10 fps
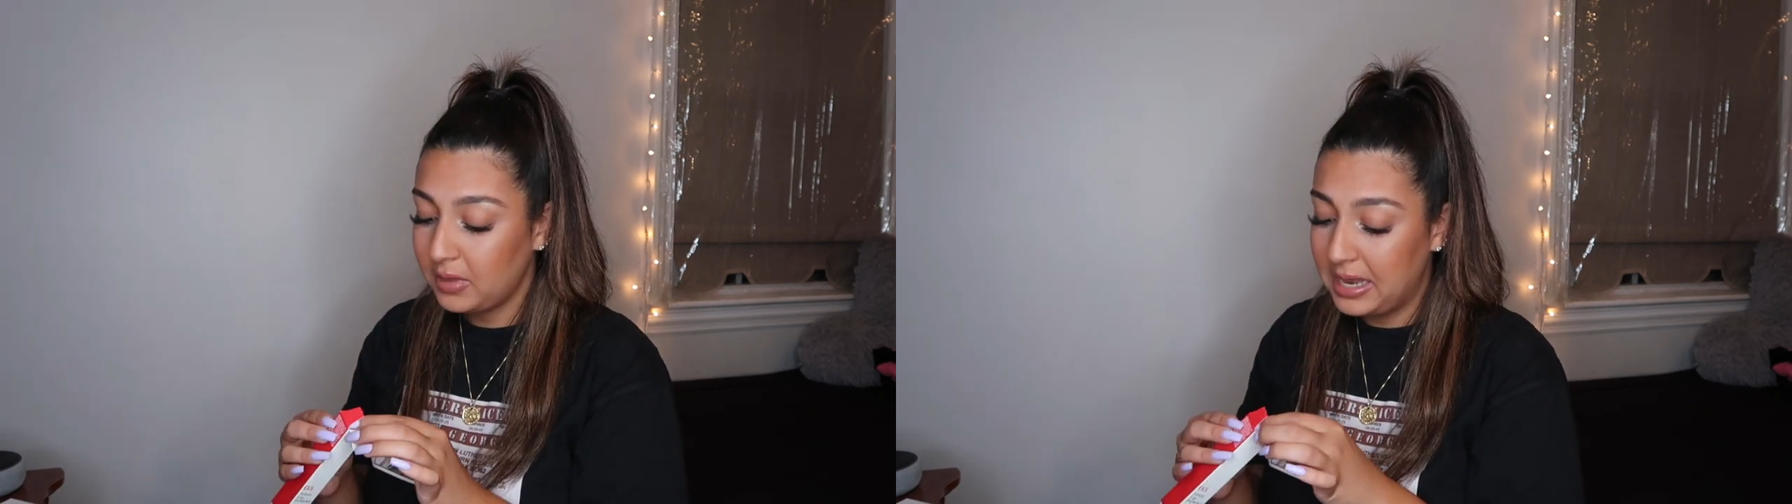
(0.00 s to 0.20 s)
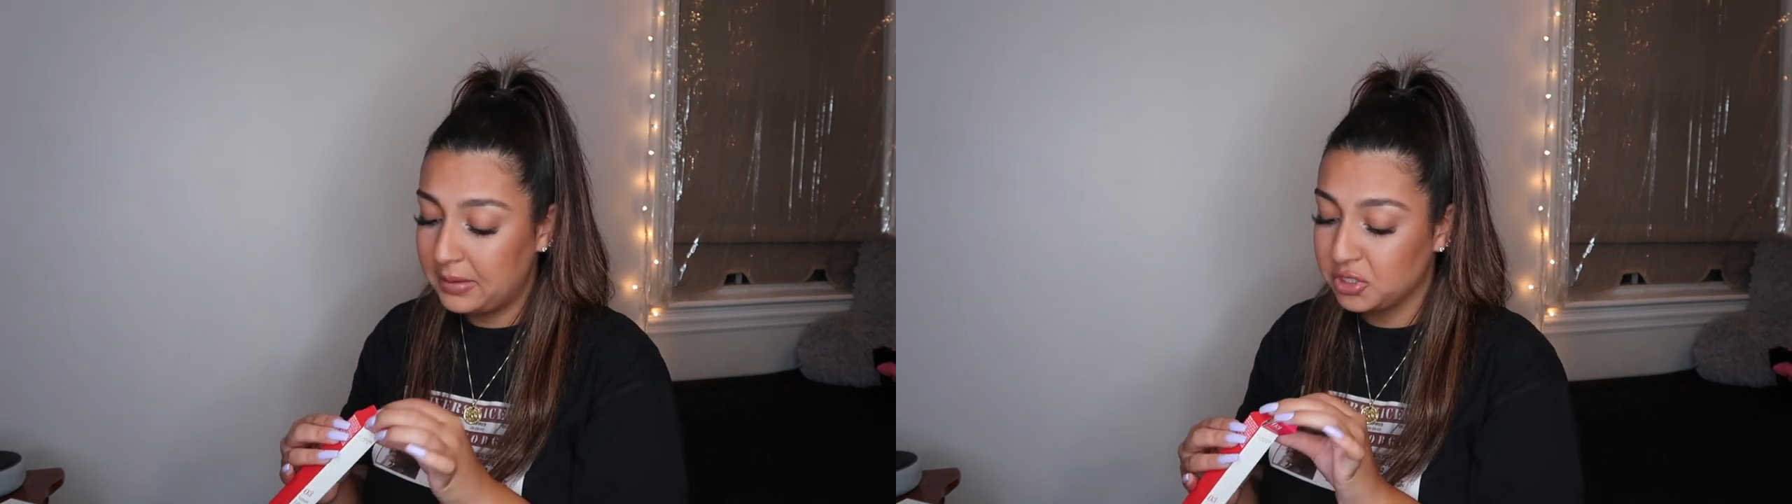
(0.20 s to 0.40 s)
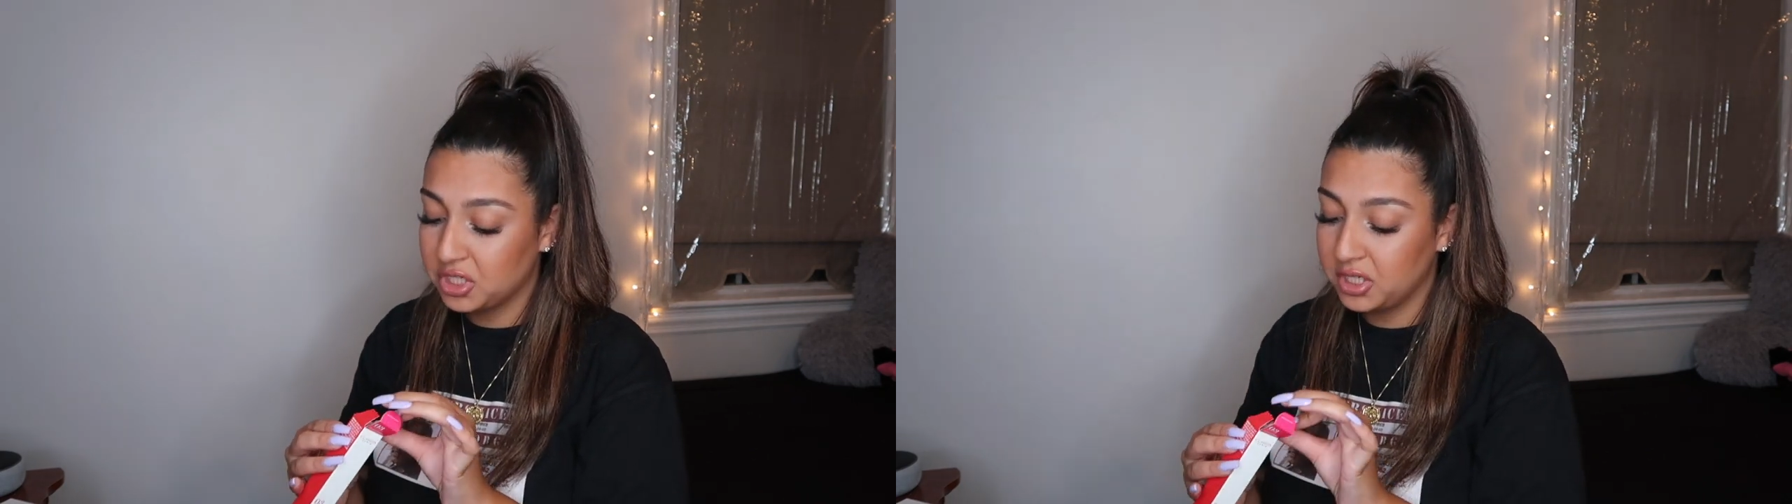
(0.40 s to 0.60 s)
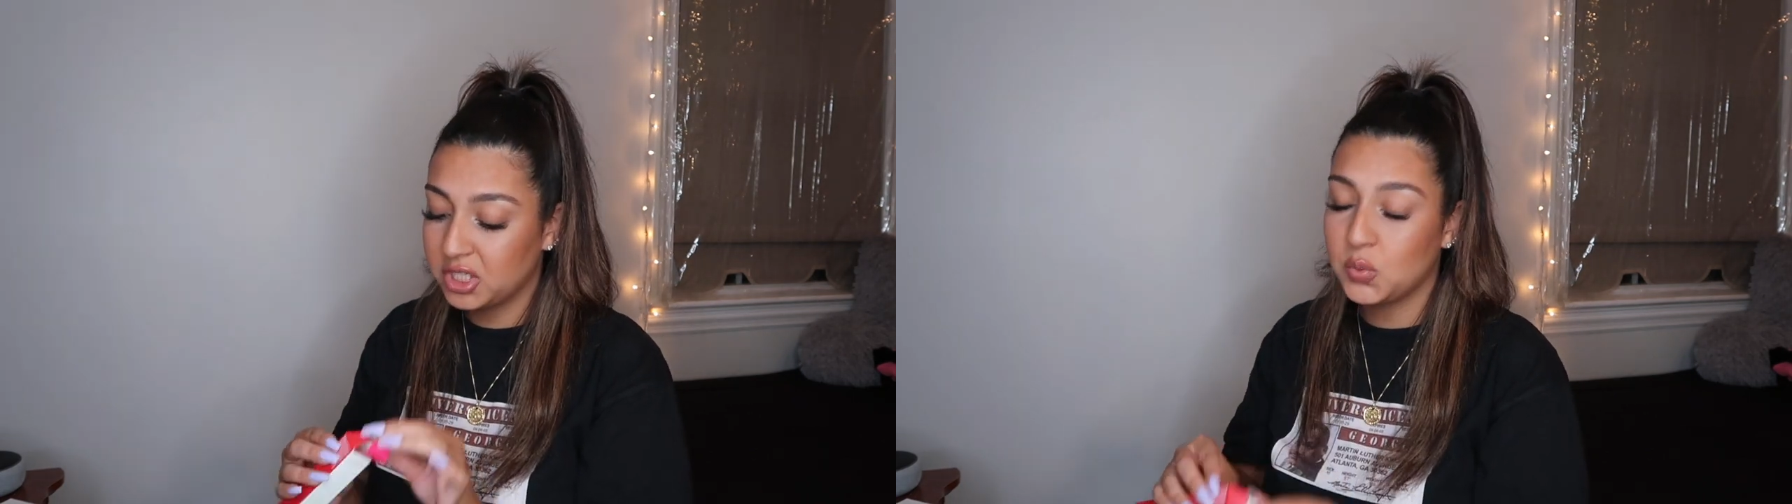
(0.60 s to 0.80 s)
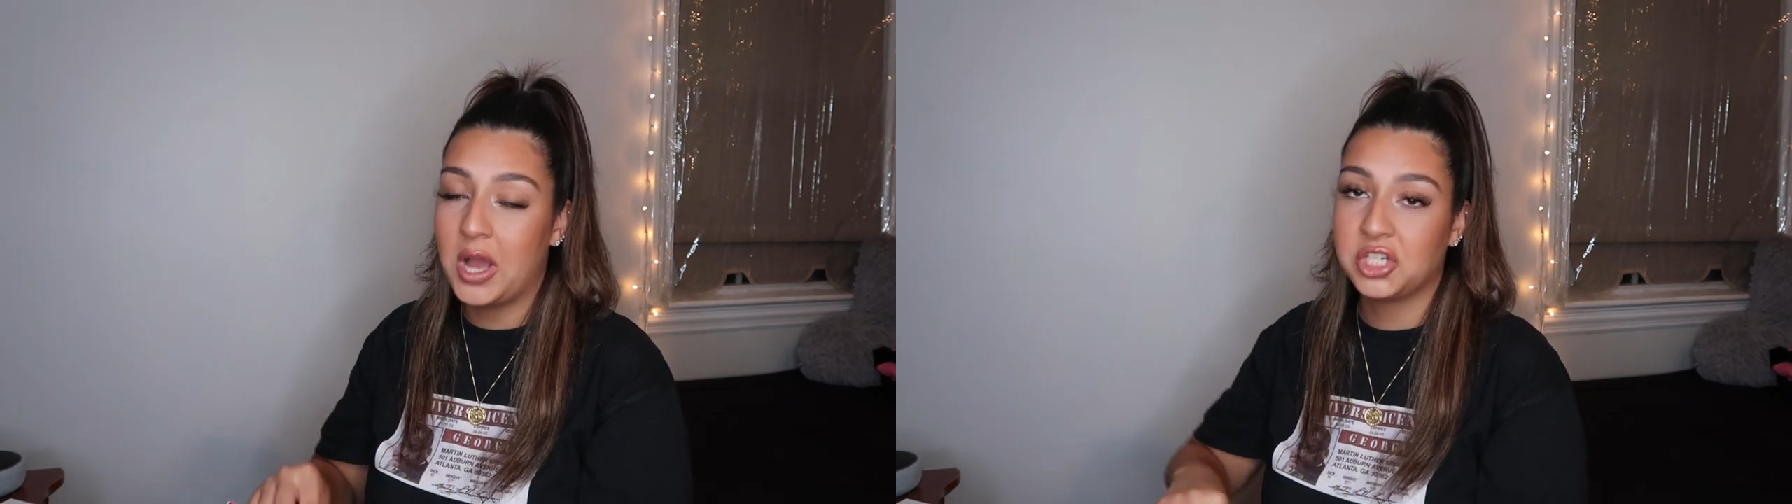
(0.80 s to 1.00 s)
And I'm just gonna
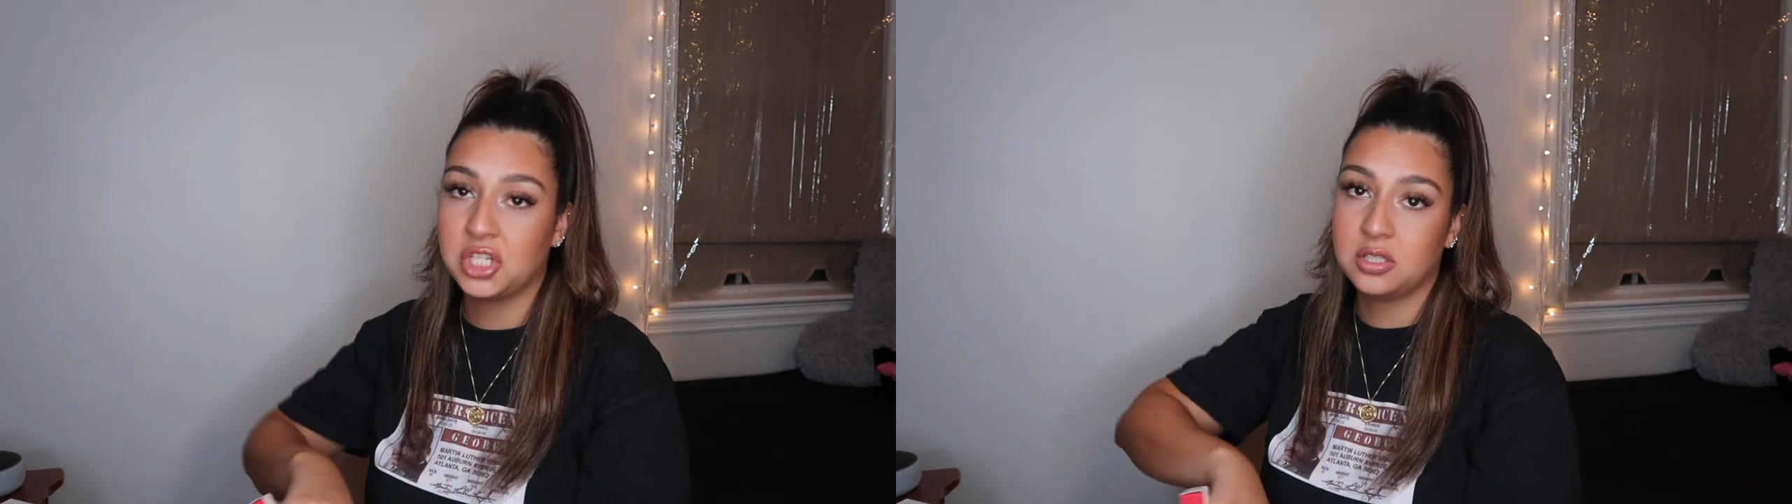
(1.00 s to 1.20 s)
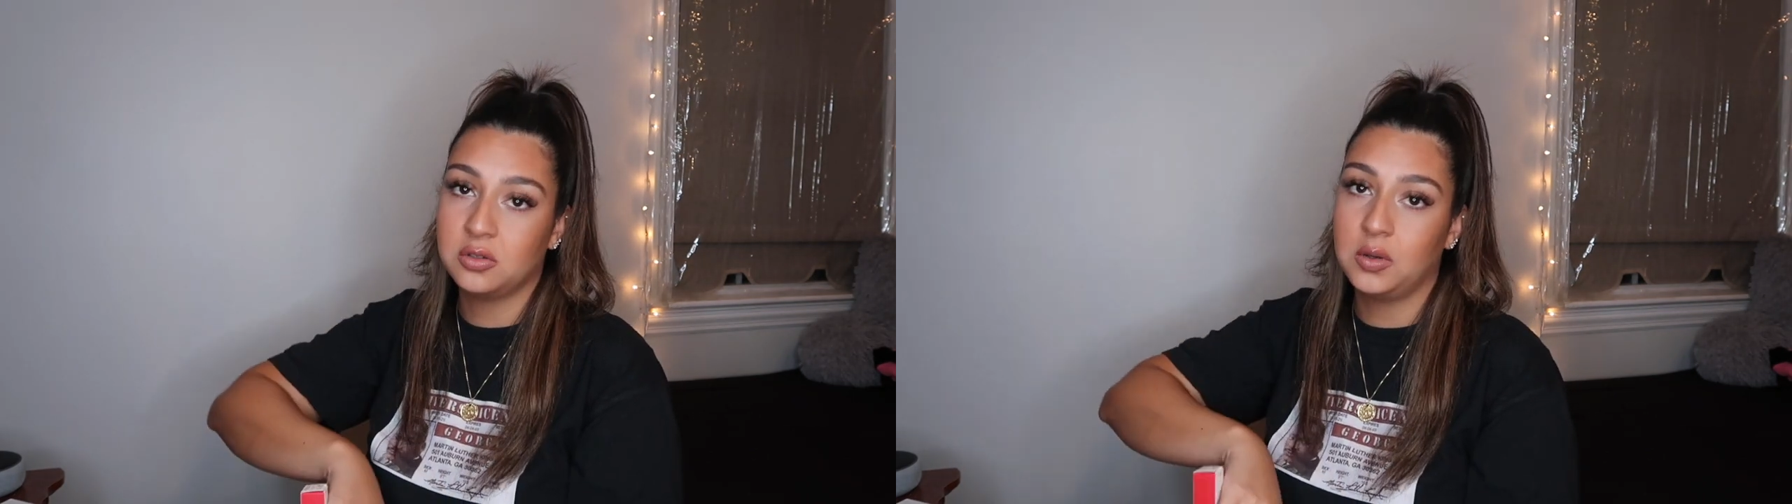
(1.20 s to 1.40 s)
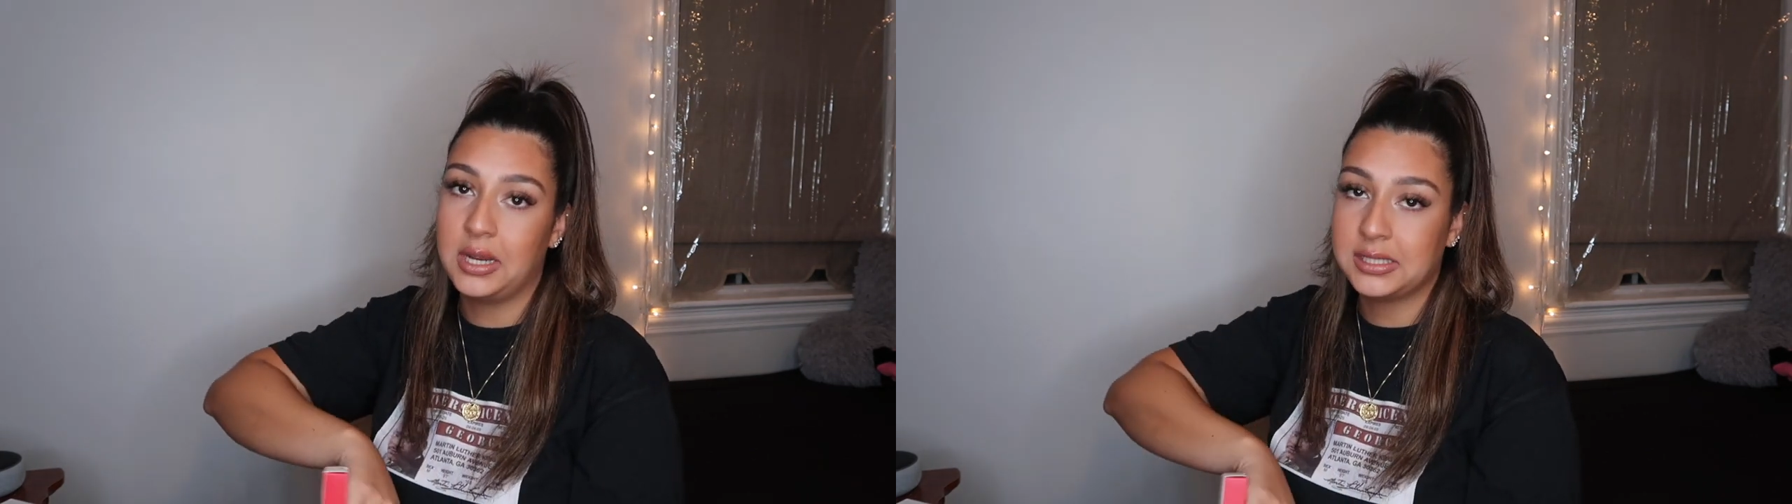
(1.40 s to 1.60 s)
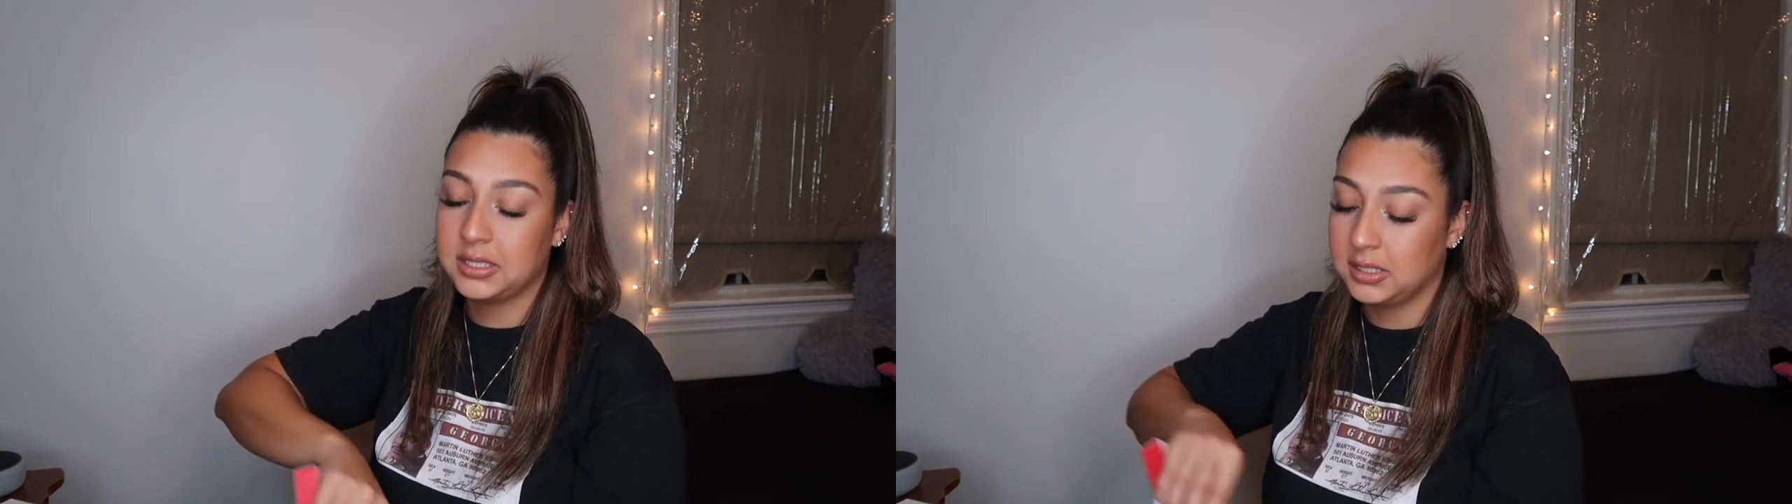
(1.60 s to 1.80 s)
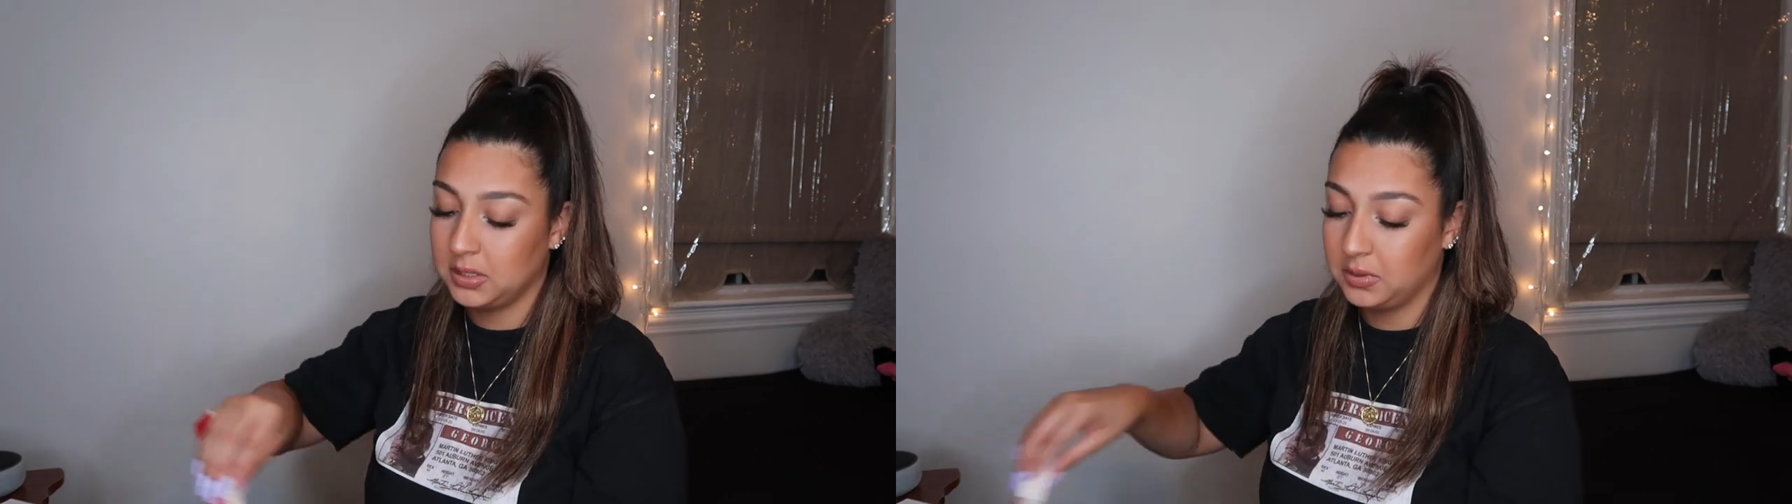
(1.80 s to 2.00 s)
swatch it so you guys
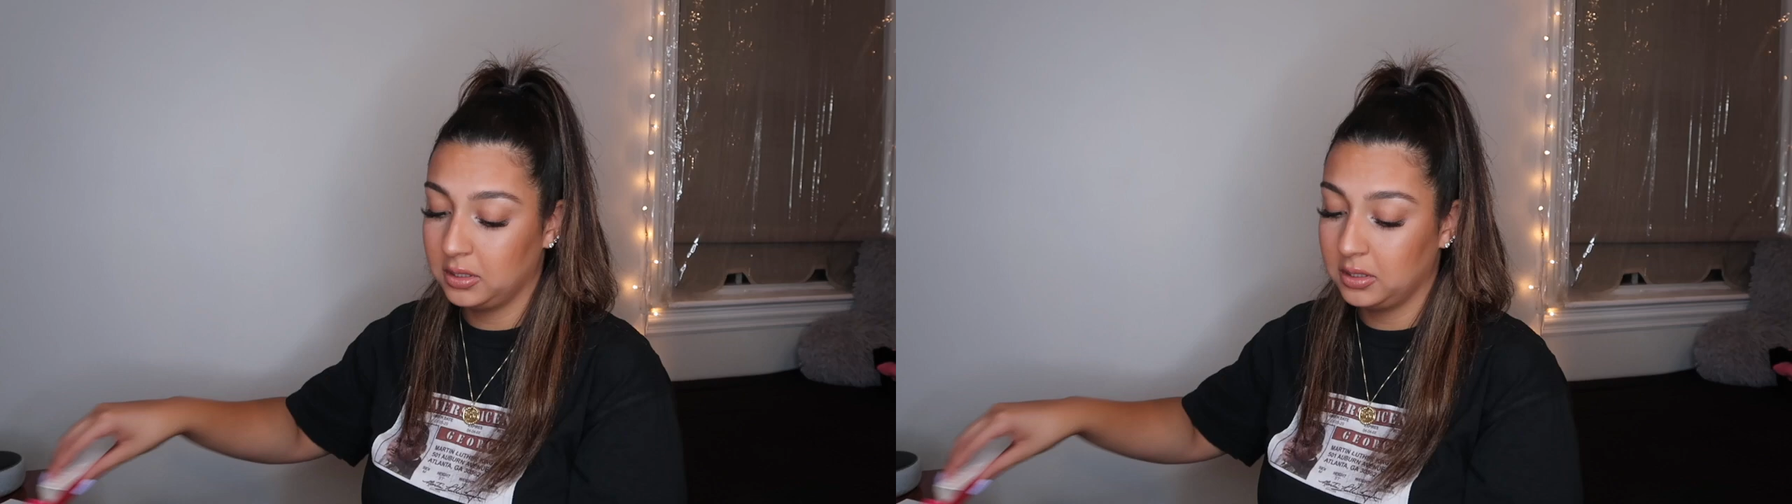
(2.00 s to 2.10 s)
can see what